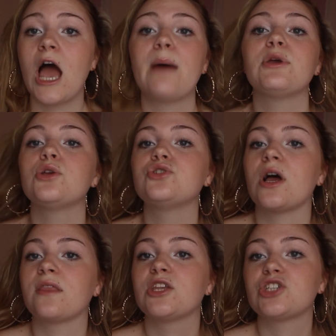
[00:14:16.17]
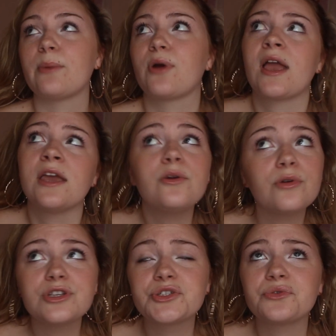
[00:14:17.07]
I'm a huge online shopper. I hate
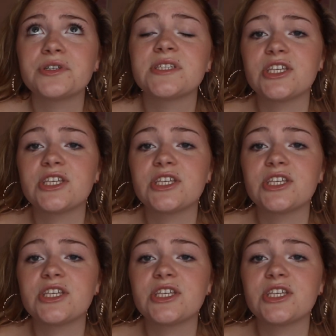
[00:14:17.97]
going to stores.